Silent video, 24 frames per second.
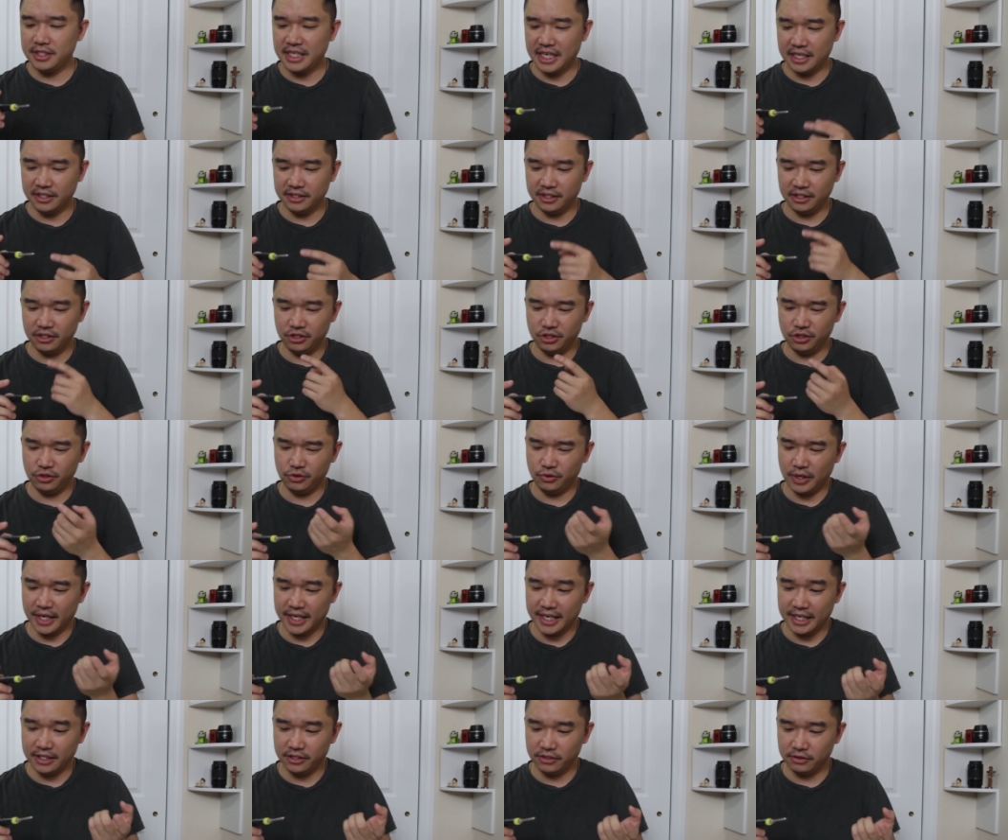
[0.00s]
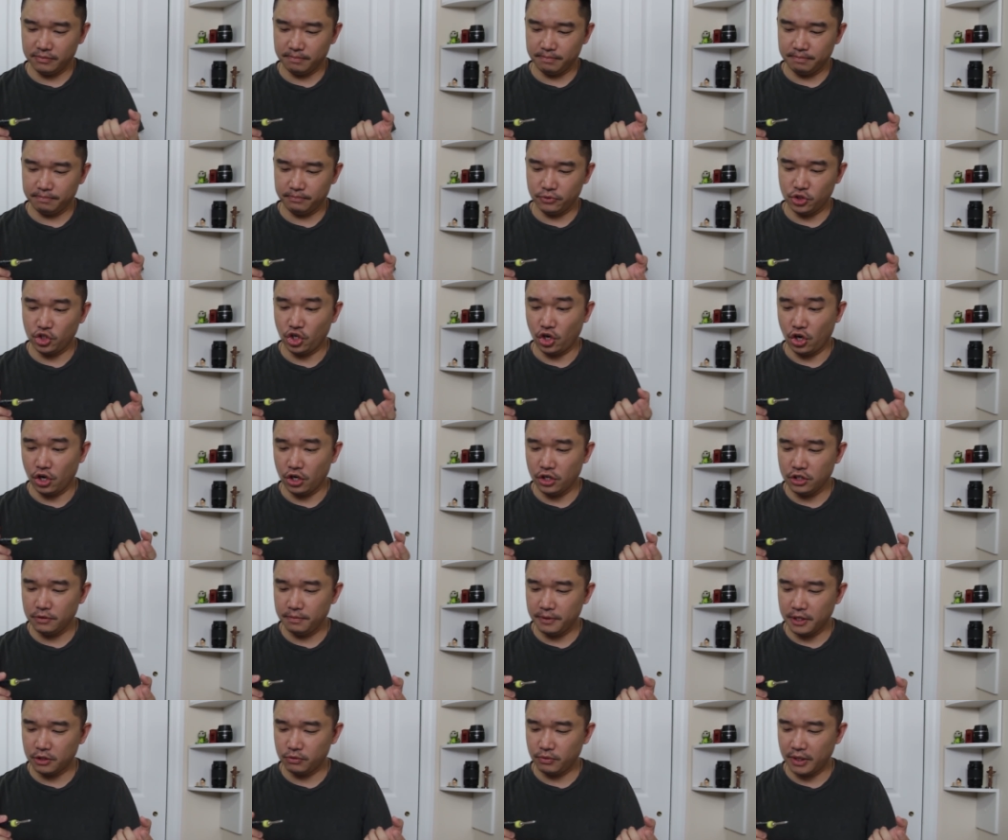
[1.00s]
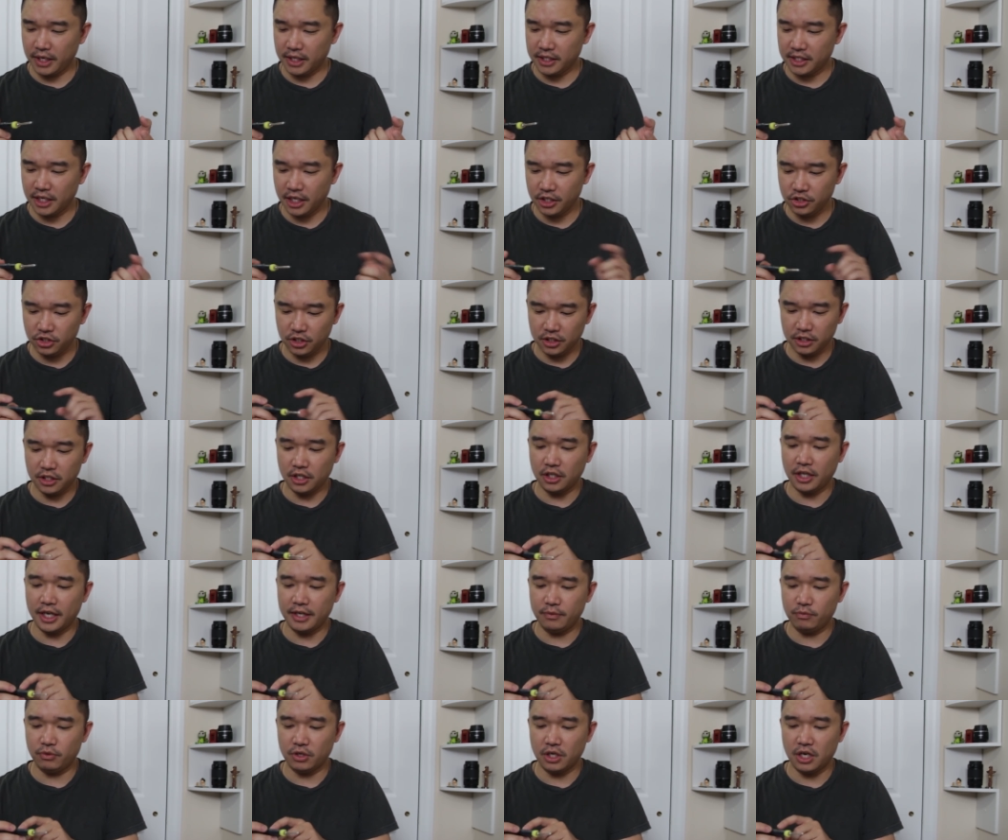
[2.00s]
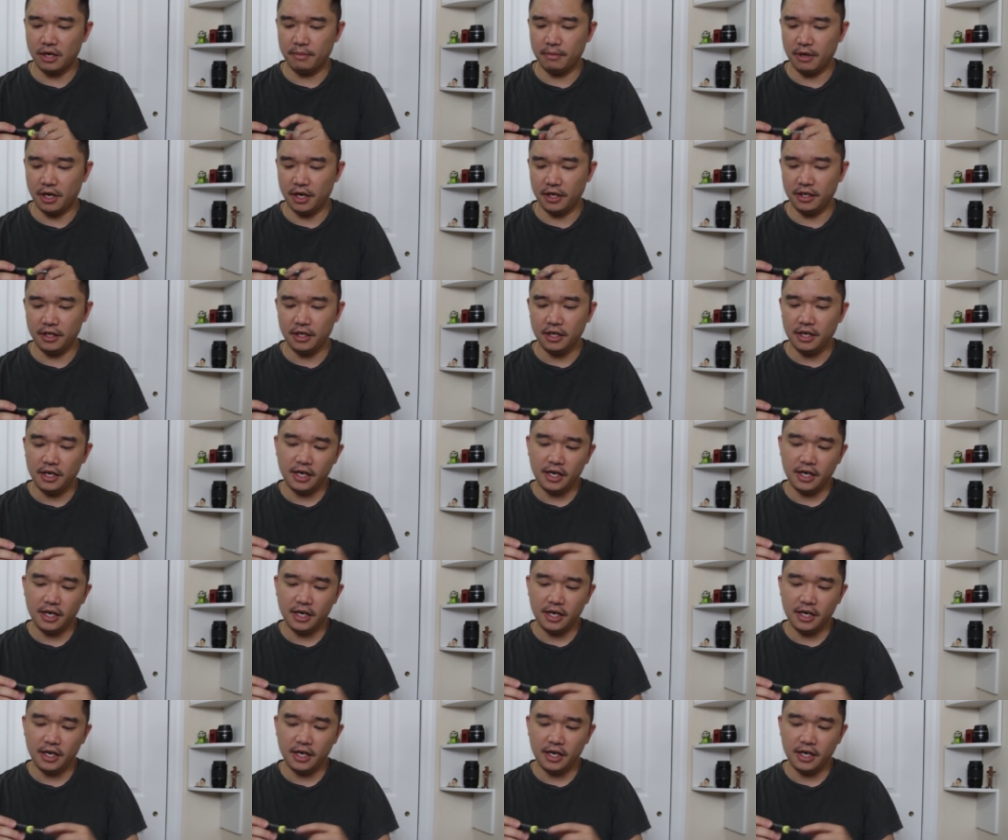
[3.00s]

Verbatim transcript: tells it to, I guess, charge, because when I touch it, the light would come on,